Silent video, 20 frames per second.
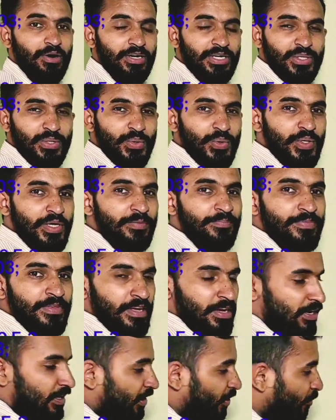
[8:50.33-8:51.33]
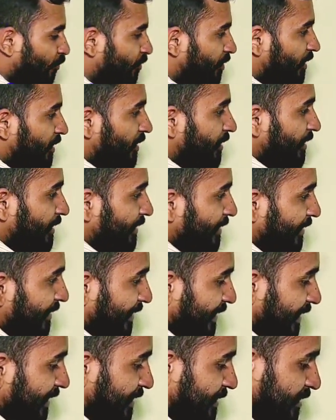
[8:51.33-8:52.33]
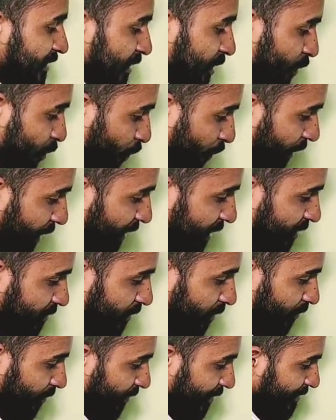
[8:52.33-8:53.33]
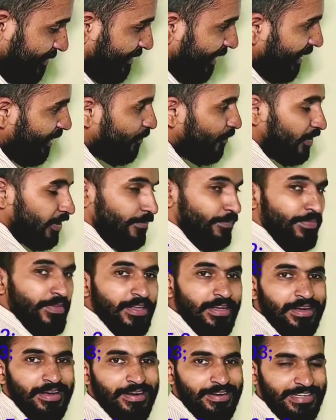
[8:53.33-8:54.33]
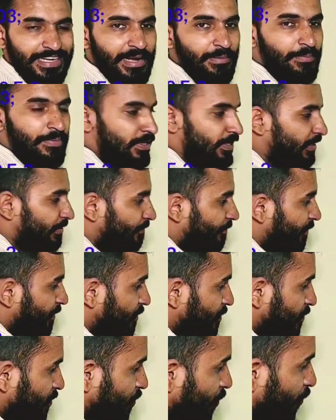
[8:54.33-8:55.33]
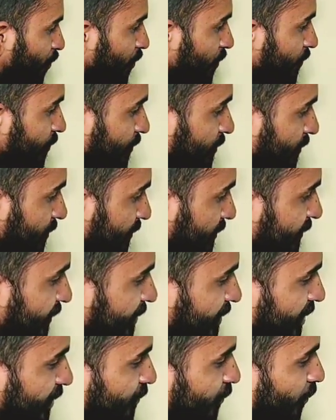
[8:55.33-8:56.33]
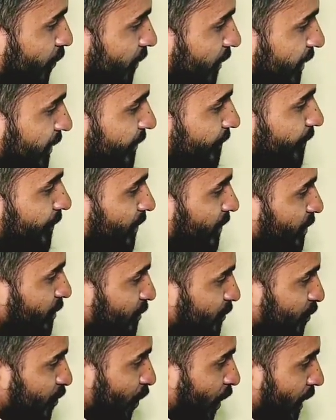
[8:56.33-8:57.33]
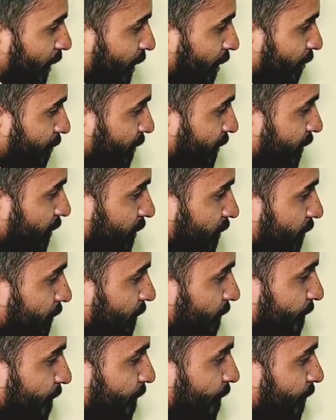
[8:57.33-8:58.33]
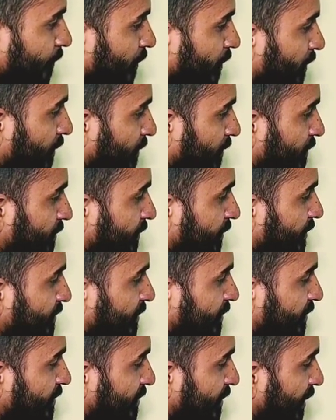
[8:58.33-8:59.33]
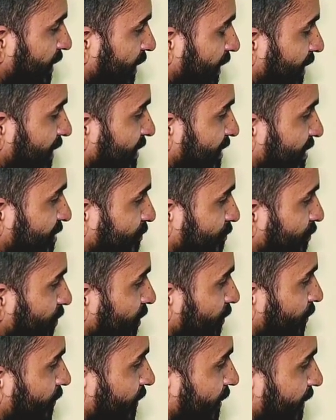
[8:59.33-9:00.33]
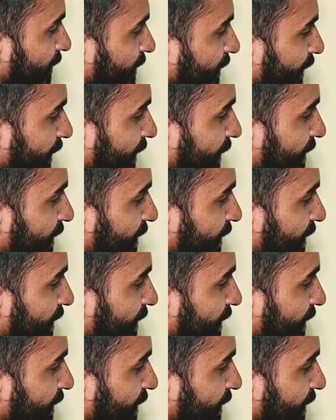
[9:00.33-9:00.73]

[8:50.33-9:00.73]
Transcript: our tool will reach to X50 Z1 rapidly. So this is 40, so around here this is X50